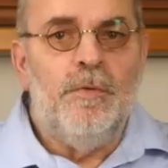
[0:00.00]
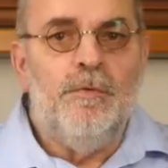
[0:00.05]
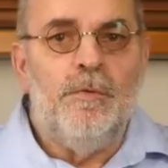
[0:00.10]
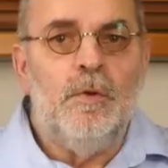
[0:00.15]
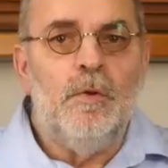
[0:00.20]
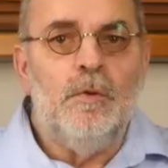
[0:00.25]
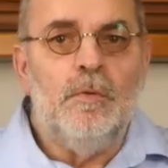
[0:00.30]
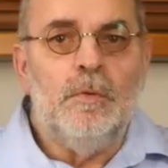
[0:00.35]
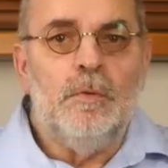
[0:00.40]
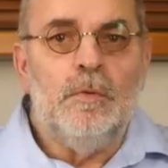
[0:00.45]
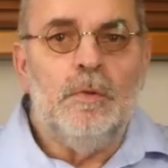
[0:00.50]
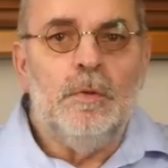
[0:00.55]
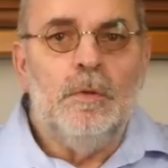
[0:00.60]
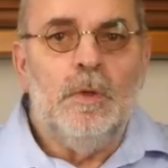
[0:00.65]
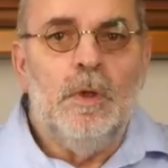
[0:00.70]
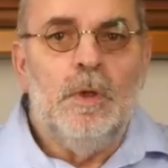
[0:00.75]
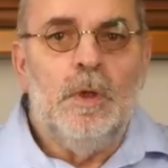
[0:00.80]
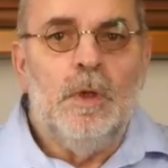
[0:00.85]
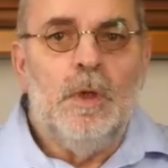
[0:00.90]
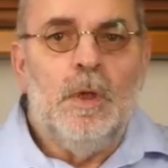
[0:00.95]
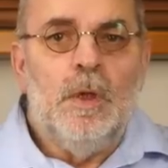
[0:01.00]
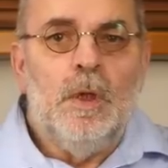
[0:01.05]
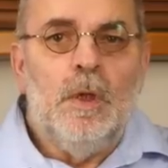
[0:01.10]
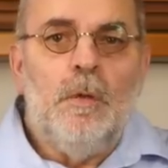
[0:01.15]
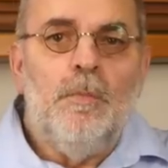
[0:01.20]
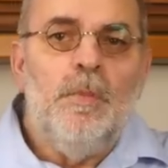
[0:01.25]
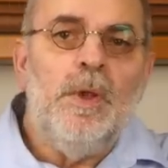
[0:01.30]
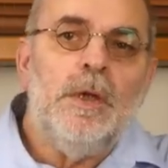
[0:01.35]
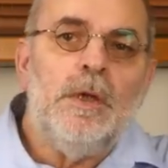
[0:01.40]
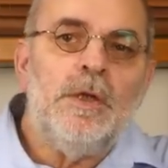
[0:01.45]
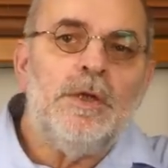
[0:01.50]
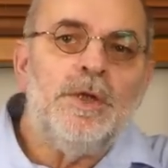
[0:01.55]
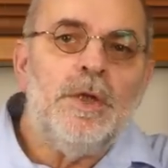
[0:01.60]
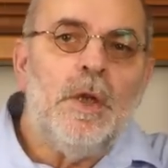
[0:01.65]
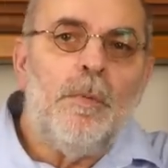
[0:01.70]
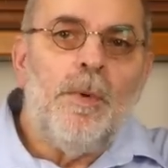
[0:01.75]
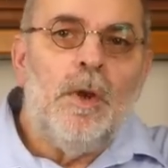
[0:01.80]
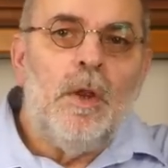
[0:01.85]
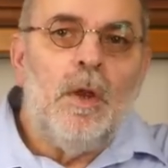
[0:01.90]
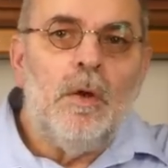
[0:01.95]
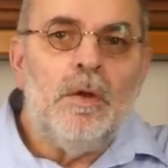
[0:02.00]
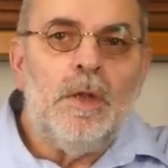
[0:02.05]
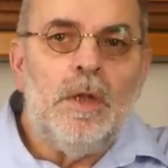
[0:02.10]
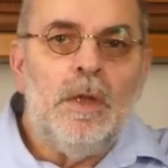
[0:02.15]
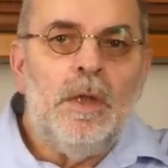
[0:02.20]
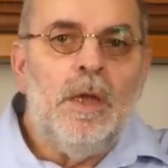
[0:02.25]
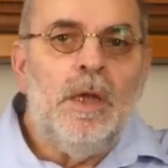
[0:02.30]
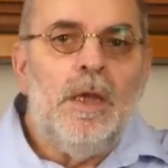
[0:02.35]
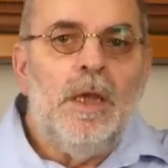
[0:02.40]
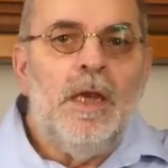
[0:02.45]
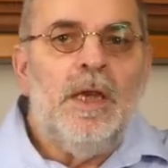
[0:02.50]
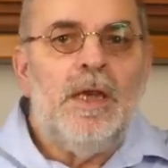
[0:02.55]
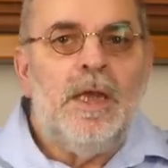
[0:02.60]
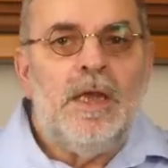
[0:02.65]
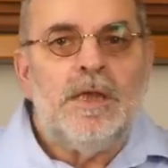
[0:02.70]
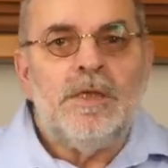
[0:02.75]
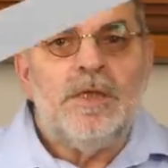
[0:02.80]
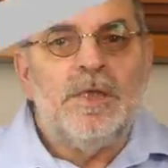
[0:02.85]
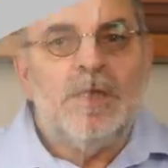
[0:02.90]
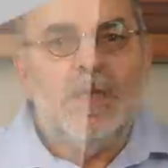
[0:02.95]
review. Being a top loader, it has a